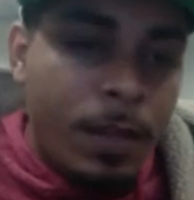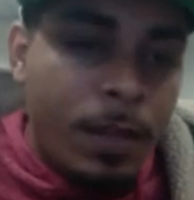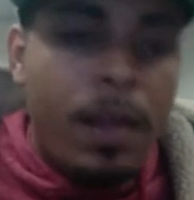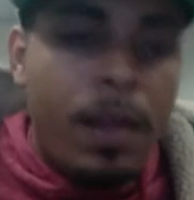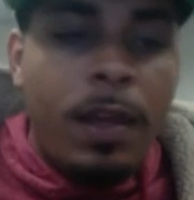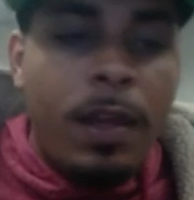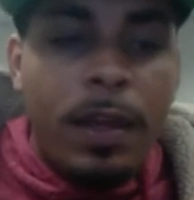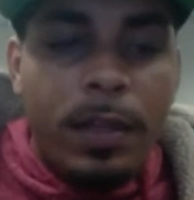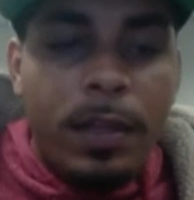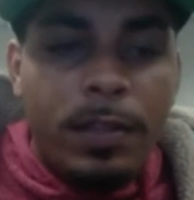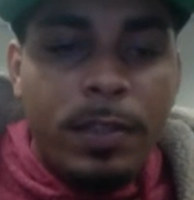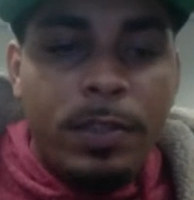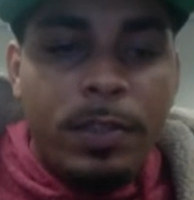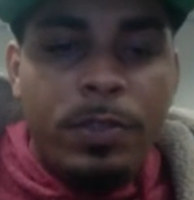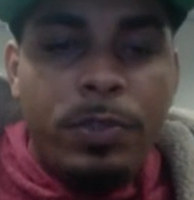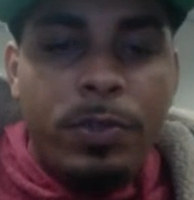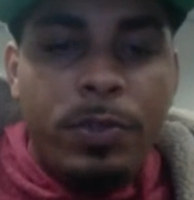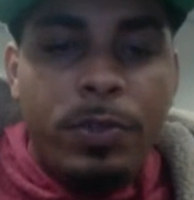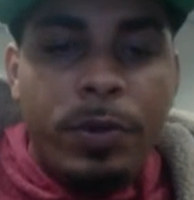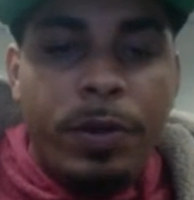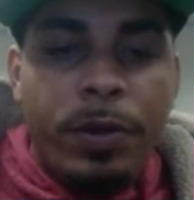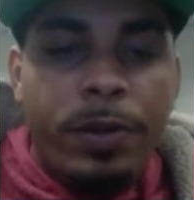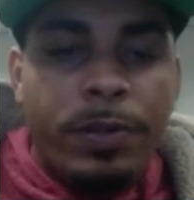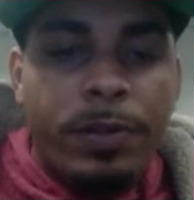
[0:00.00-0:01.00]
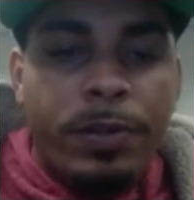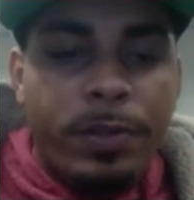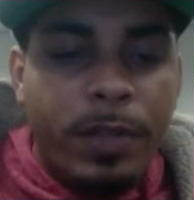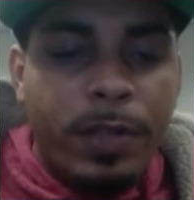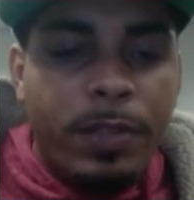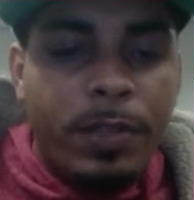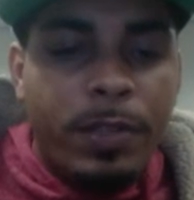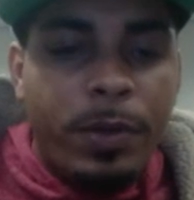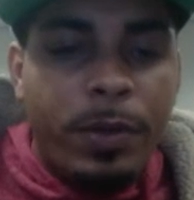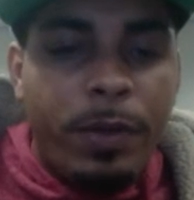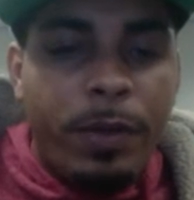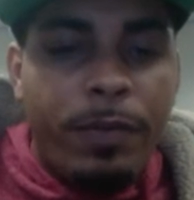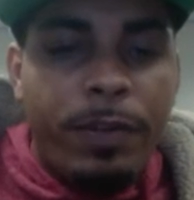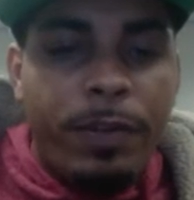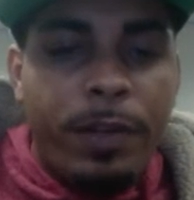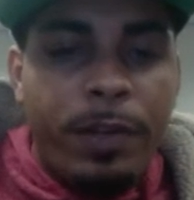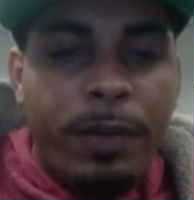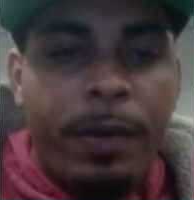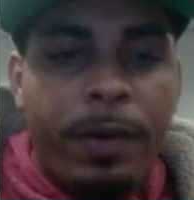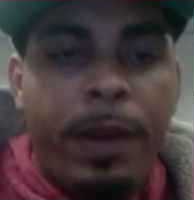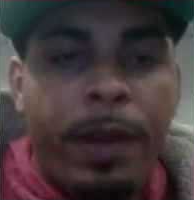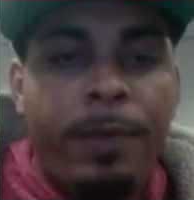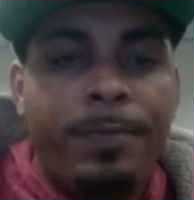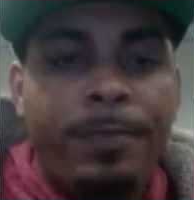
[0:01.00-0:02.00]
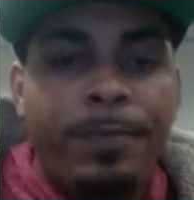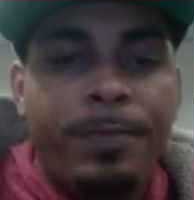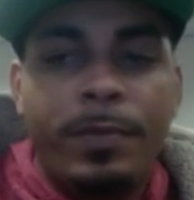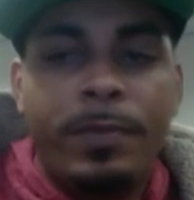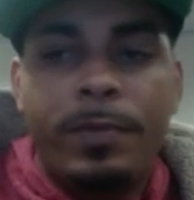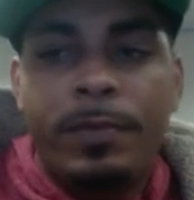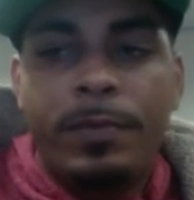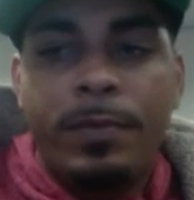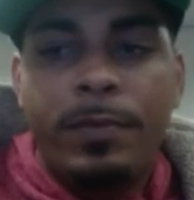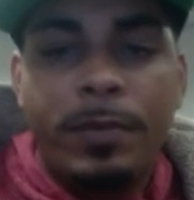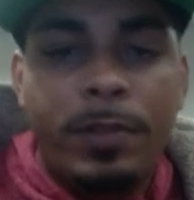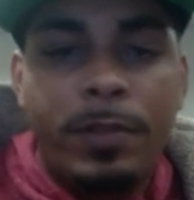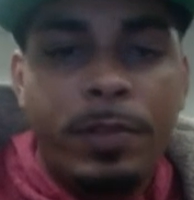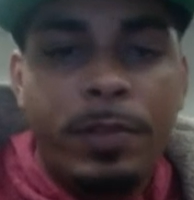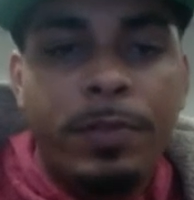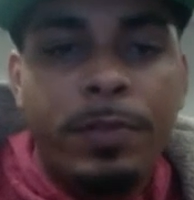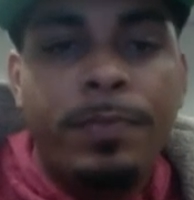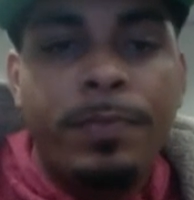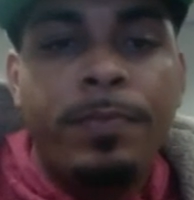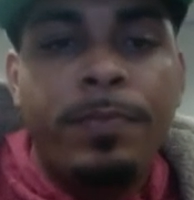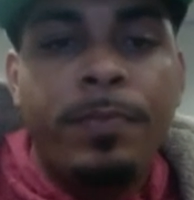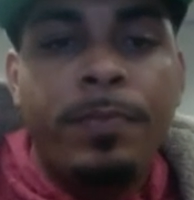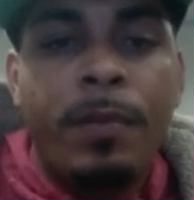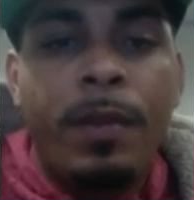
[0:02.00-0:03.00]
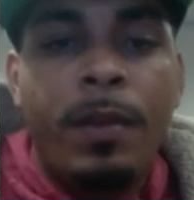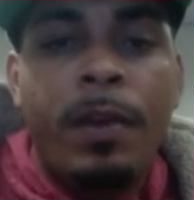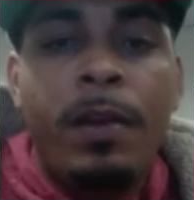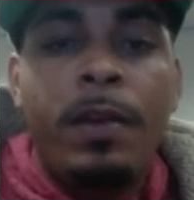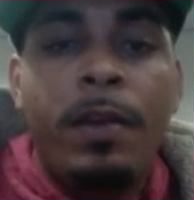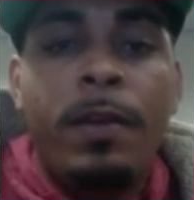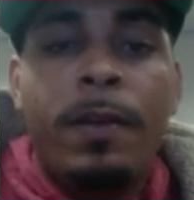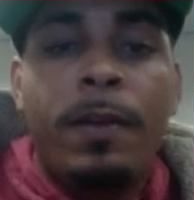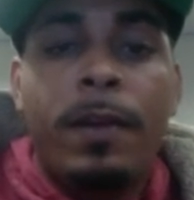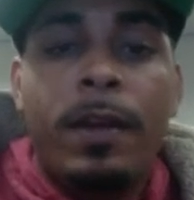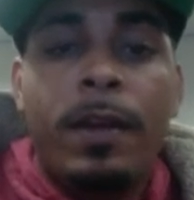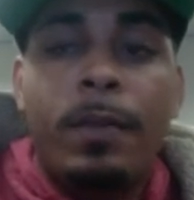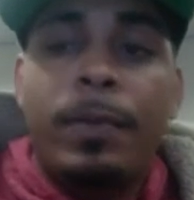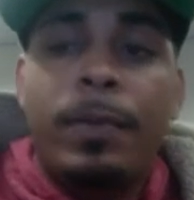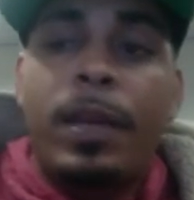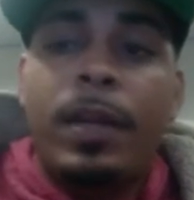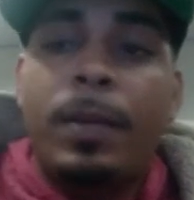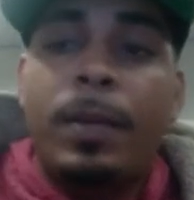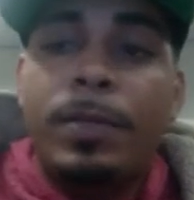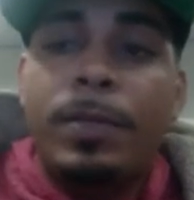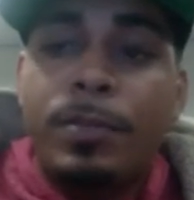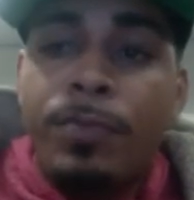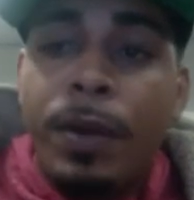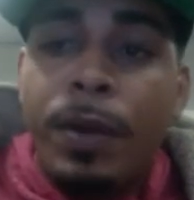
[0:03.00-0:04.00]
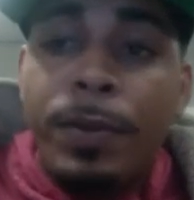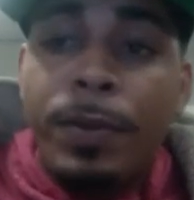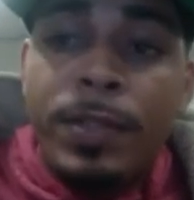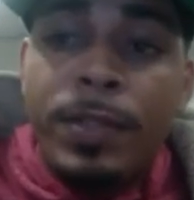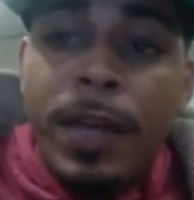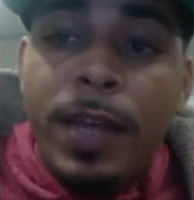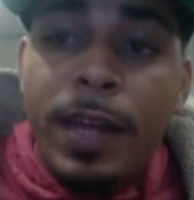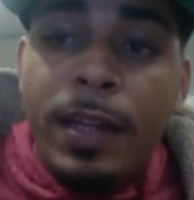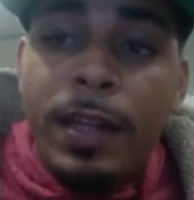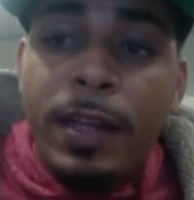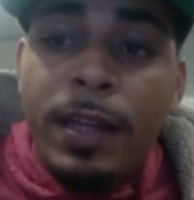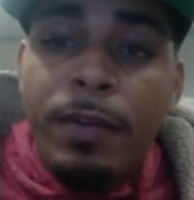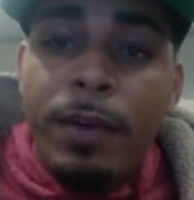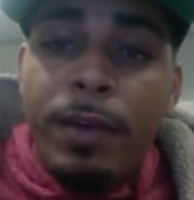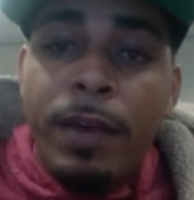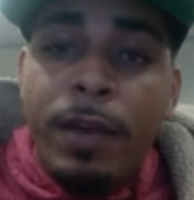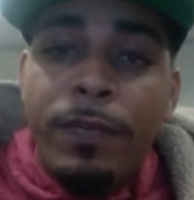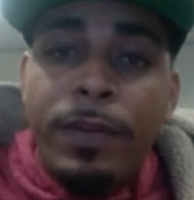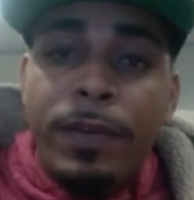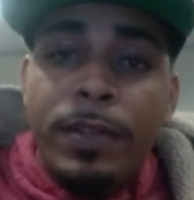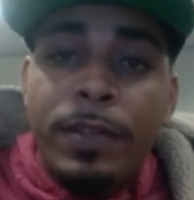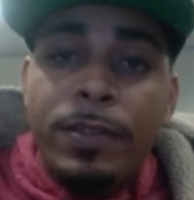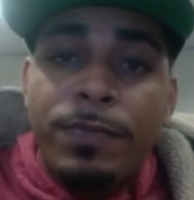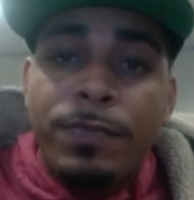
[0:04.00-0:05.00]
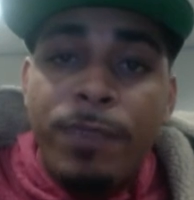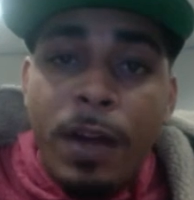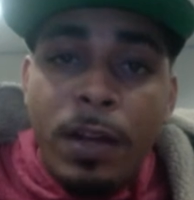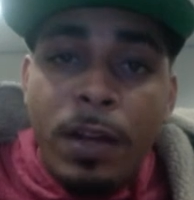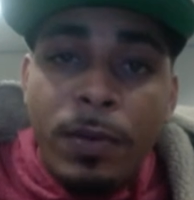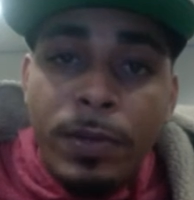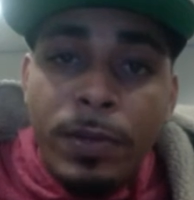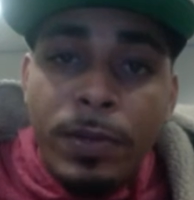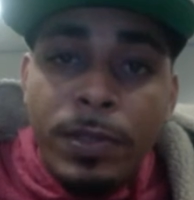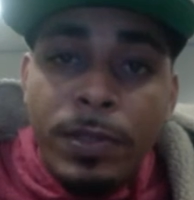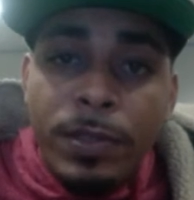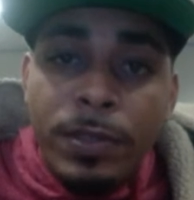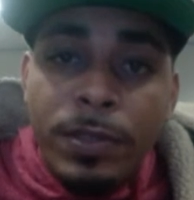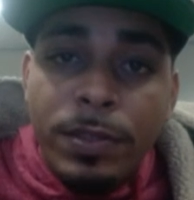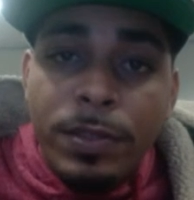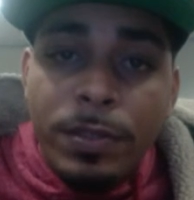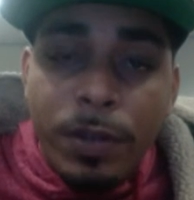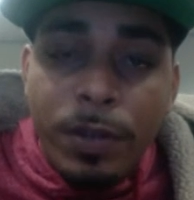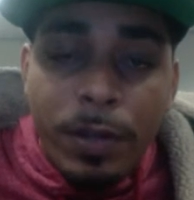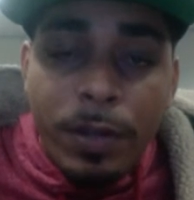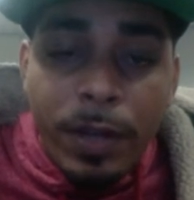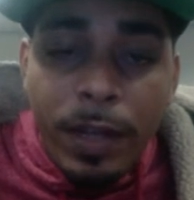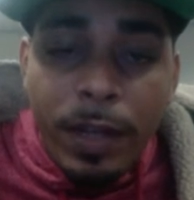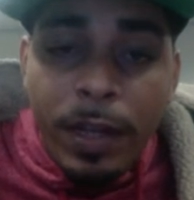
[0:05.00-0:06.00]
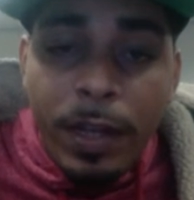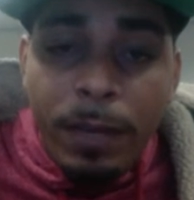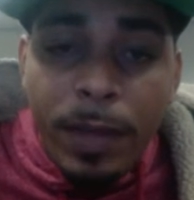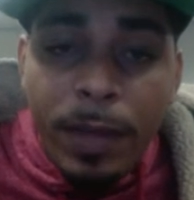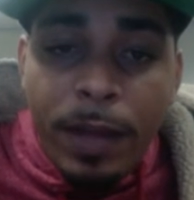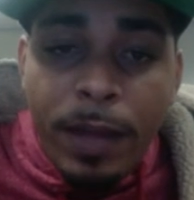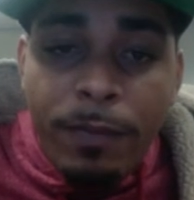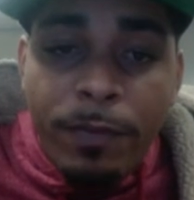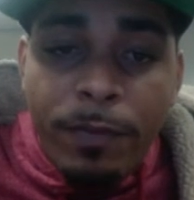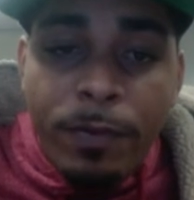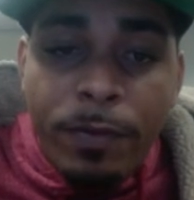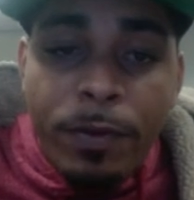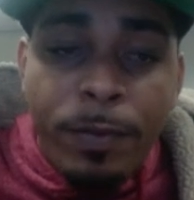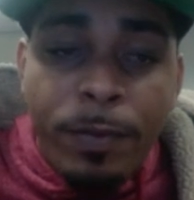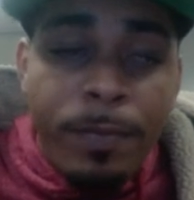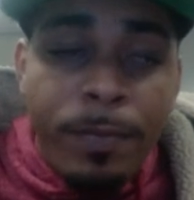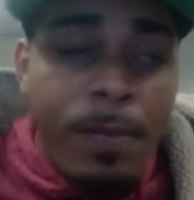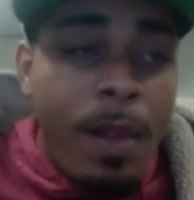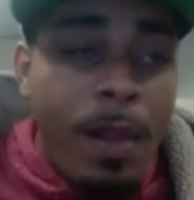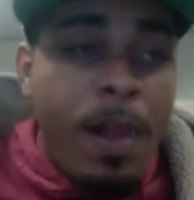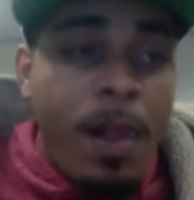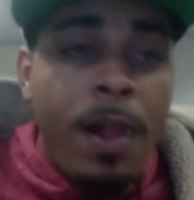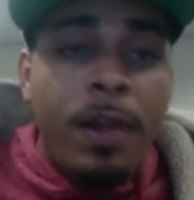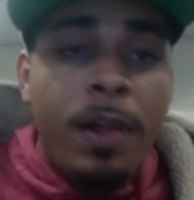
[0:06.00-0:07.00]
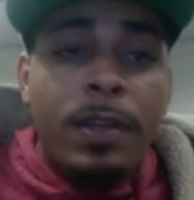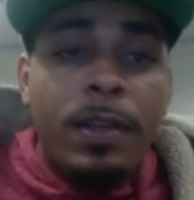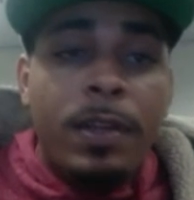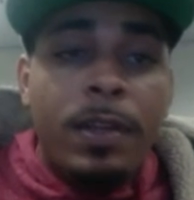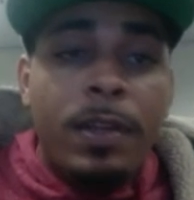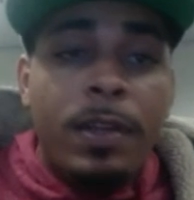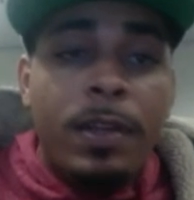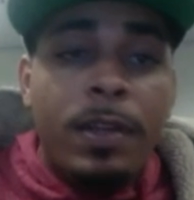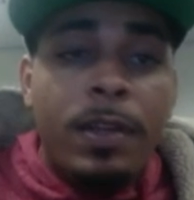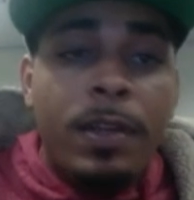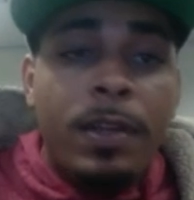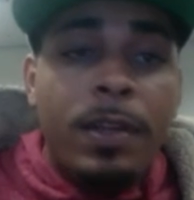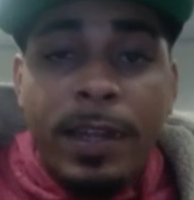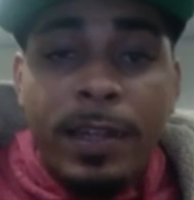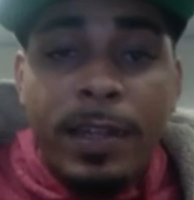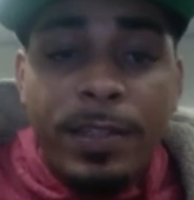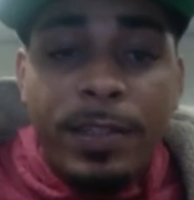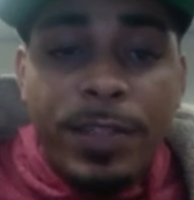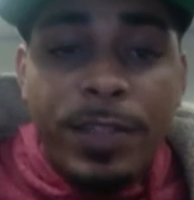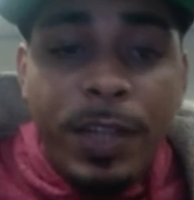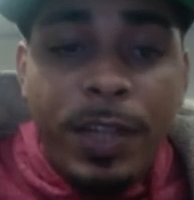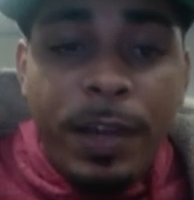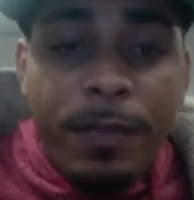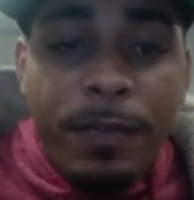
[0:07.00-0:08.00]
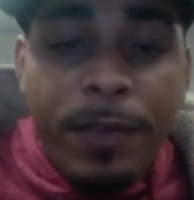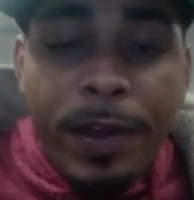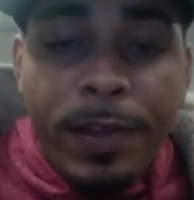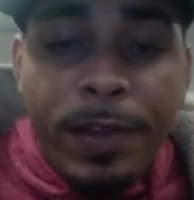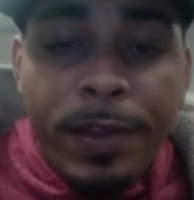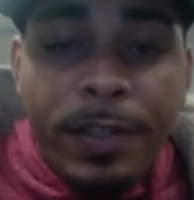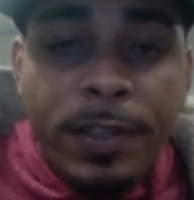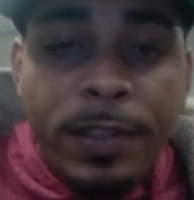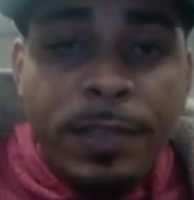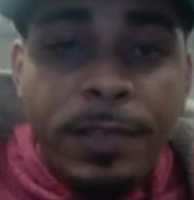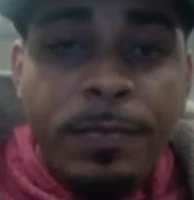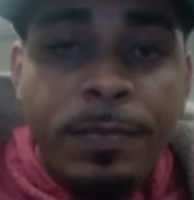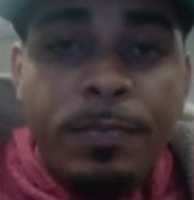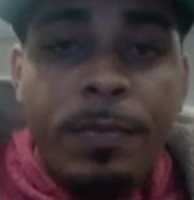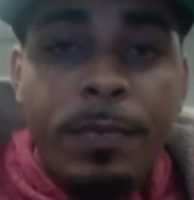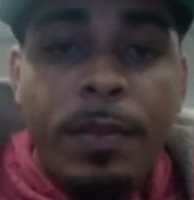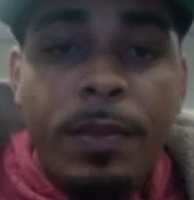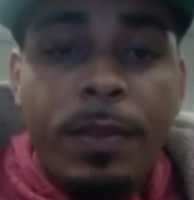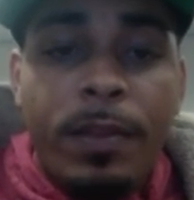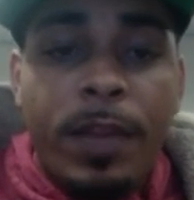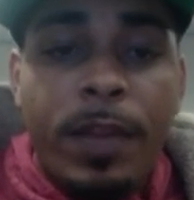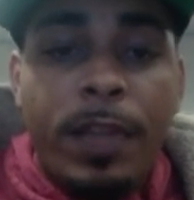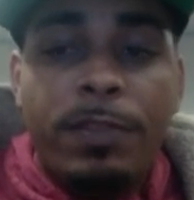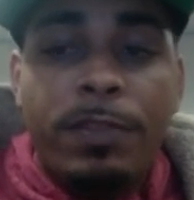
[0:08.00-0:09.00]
it's tutorial, so let's do everything, right? So again, my name is Bray with Sky League Graphics. Follow us on any platform, Sky League GFX. Thanks for